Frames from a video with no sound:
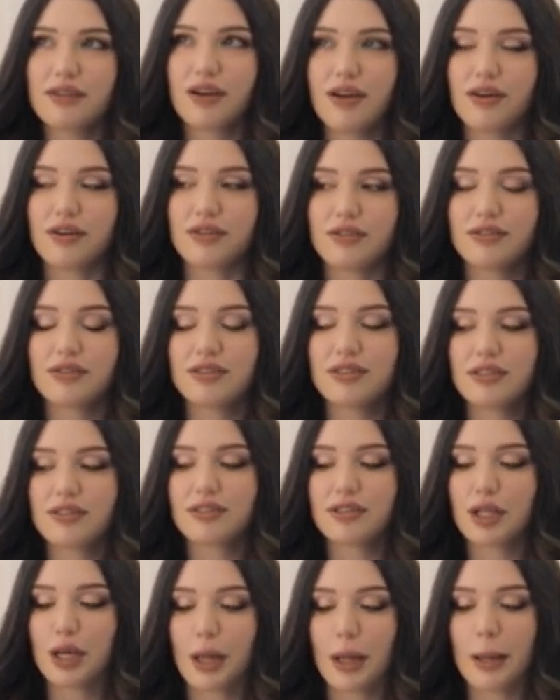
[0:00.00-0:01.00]
no.
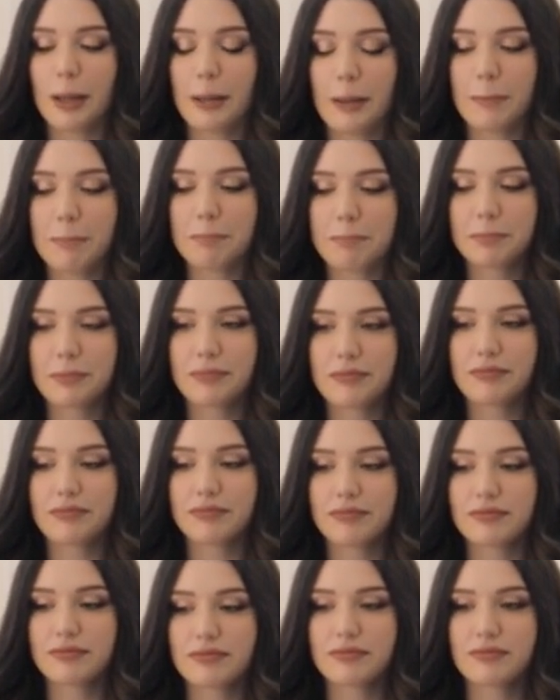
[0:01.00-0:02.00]
Um,
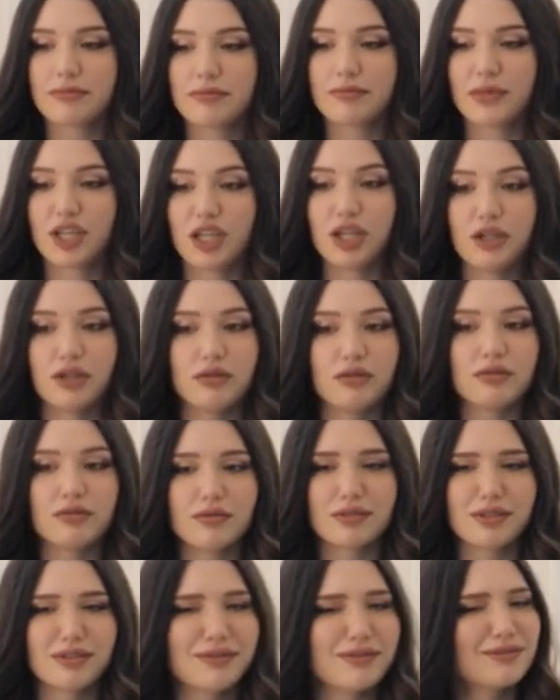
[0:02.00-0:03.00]

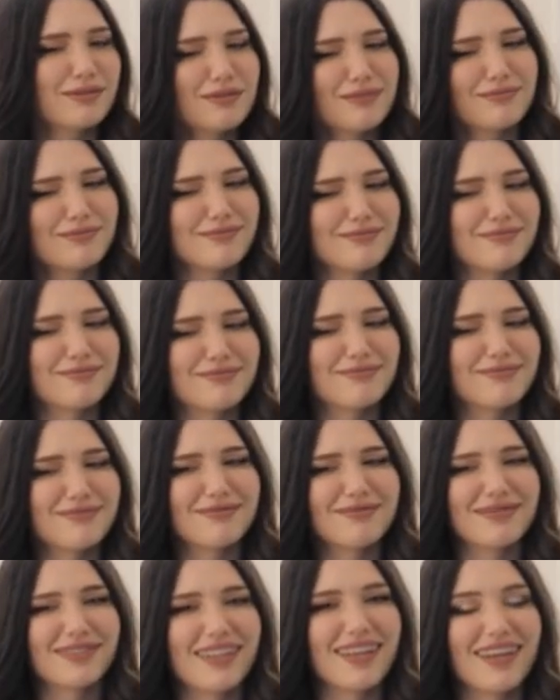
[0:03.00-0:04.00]
cute.
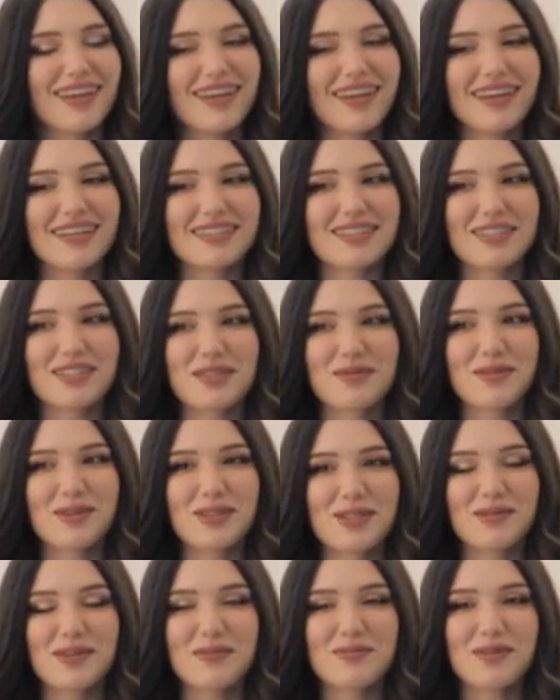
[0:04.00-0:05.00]
Is this
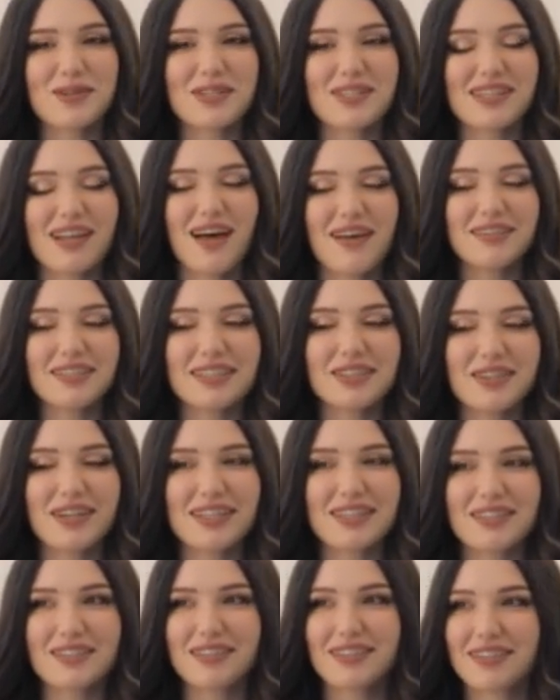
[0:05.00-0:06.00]
supposed to be personality
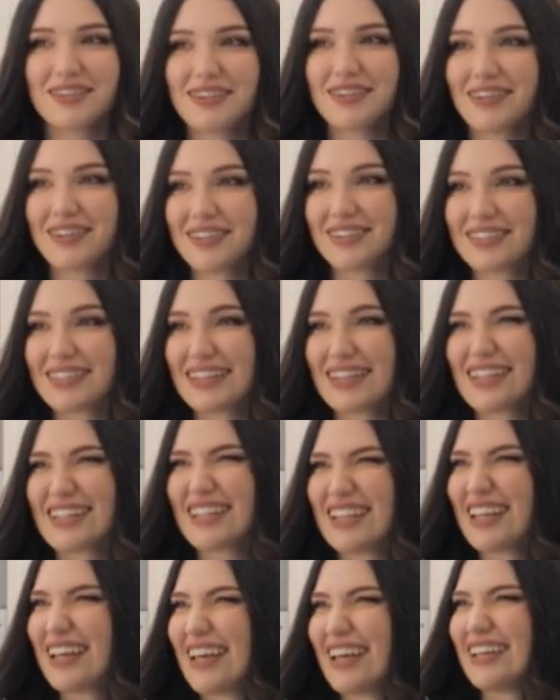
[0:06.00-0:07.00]
traits? Okay, or? hold on, hold
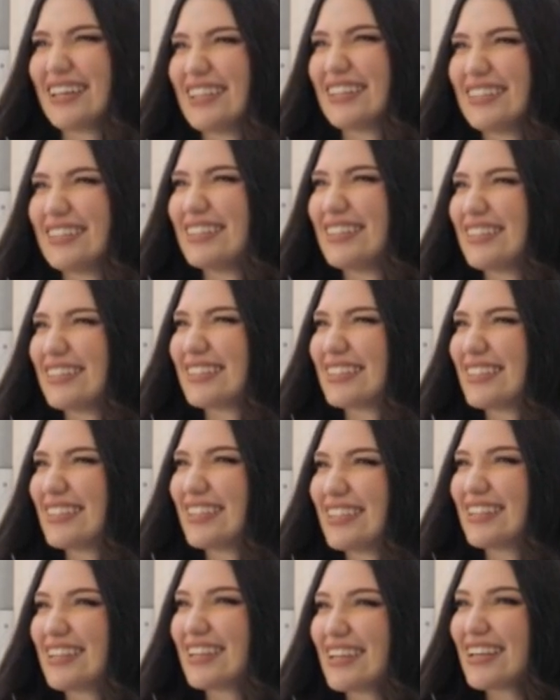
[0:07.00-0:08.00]
on
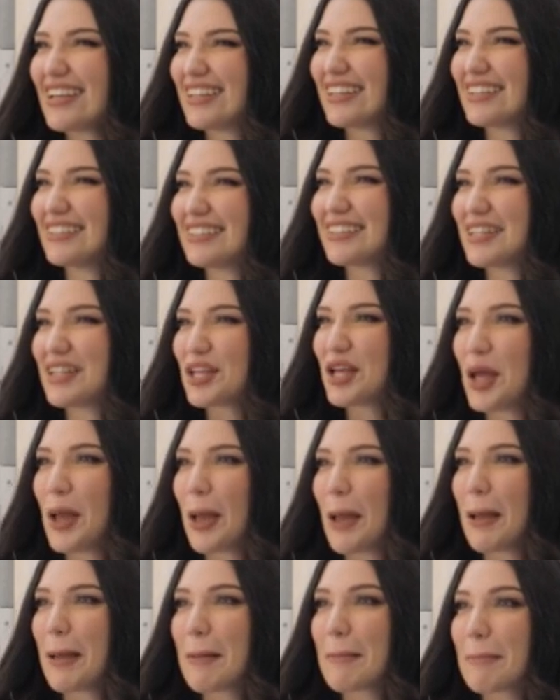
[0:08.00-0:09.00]
Just
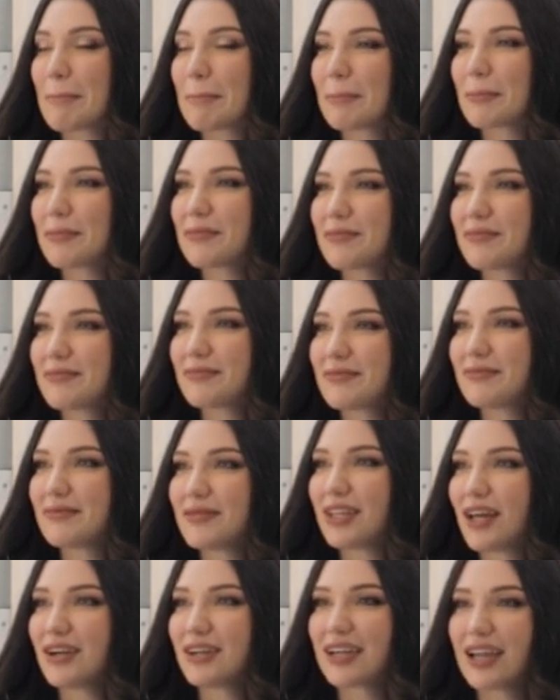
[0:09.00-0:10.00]
three words, that's all.
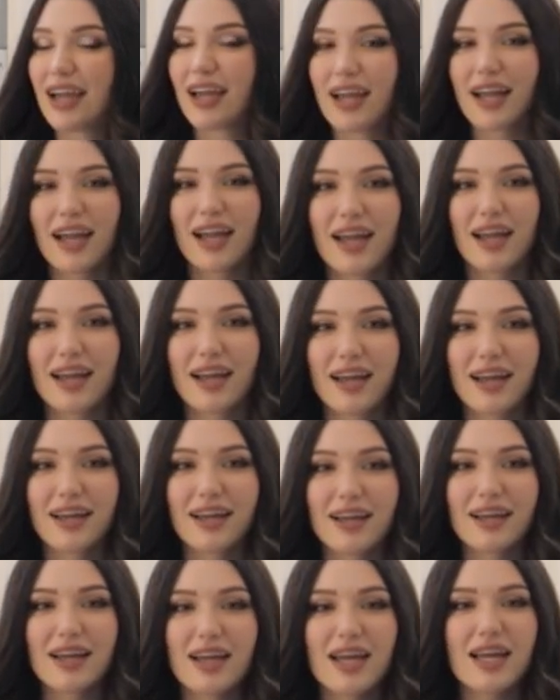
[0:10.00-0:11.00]
And okay. if you could look right there.
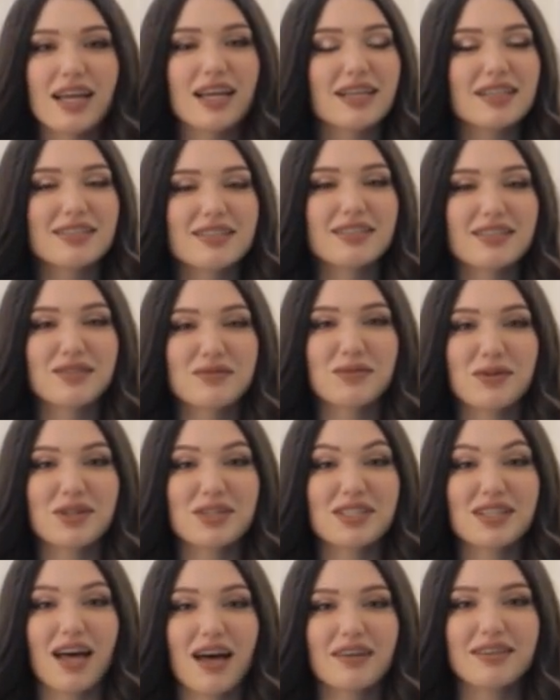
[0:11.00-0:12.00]
Is this
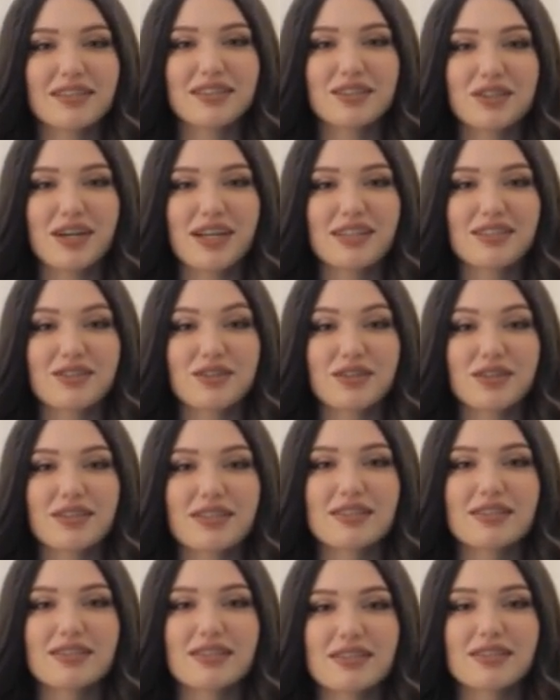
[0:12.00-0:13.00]
personality traits or
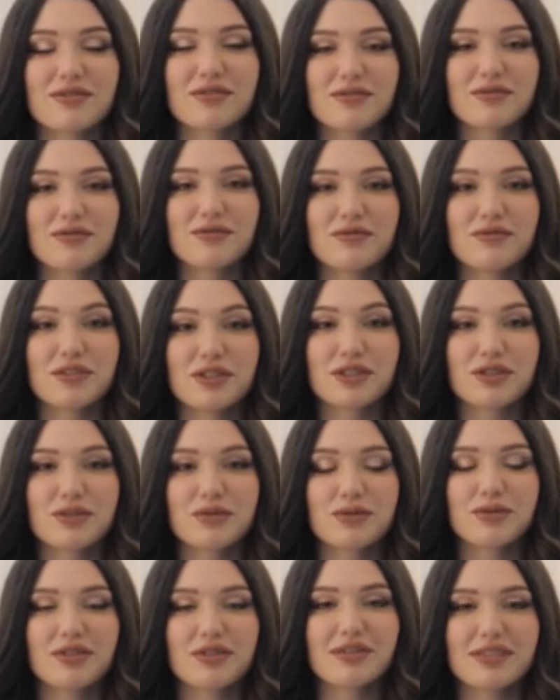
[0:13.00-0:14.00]
is this
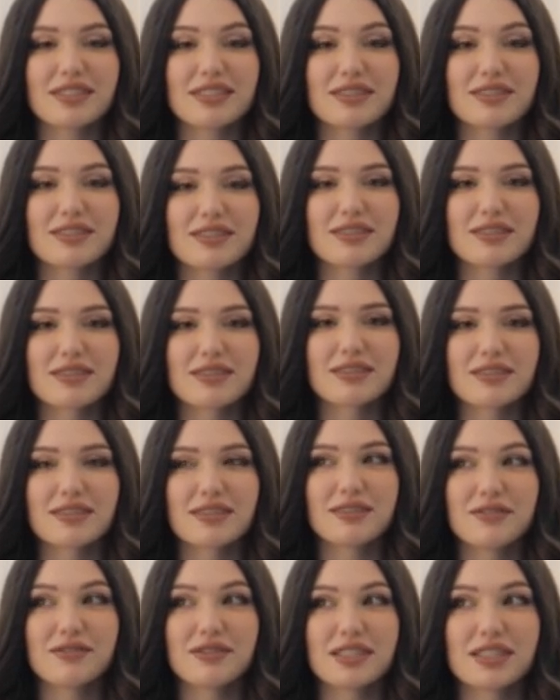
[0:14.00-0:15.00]
visual? Is this
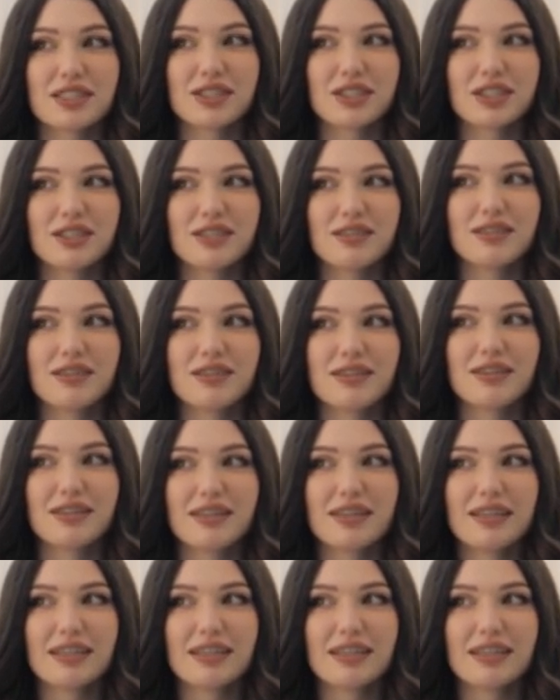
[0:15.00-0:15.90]
physical? This is,